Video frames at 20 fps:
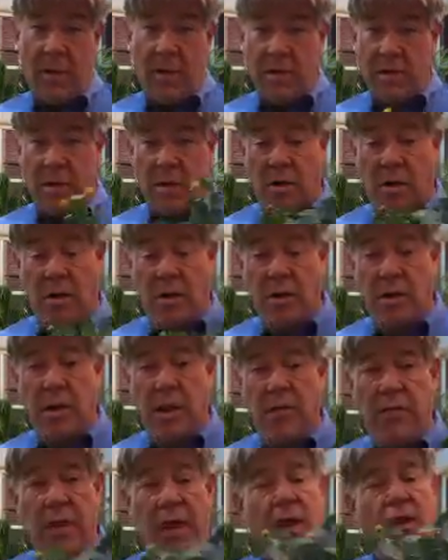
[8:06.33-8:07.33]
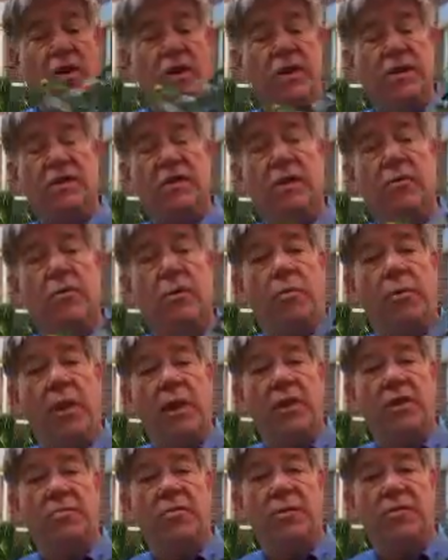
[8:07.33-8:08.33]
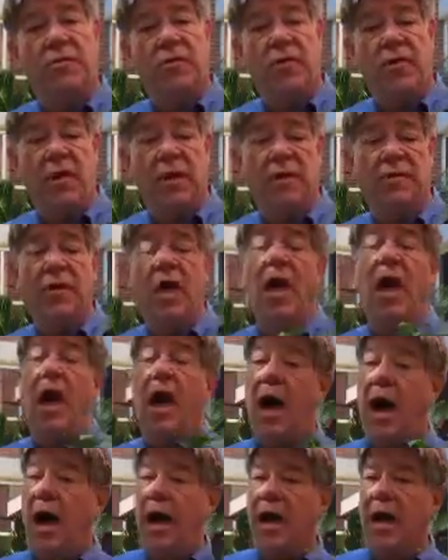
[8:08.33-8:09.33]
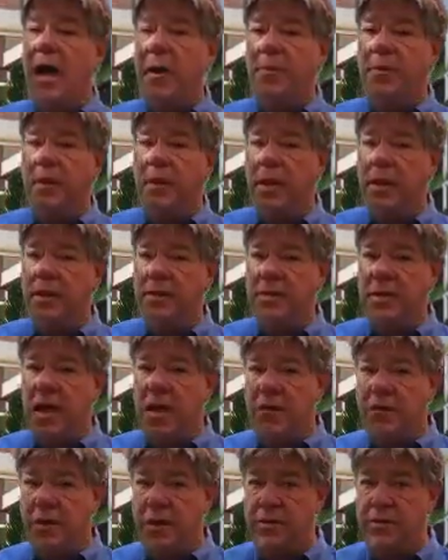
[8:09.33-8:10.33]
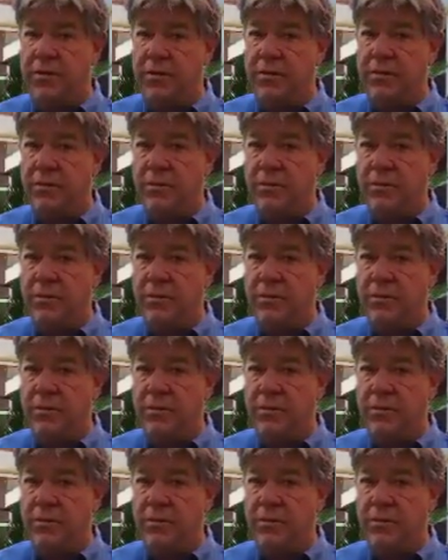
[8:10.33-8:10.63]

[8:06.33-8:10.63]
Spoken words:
So you look on that and you can see replacements for this. I happen to like salvias.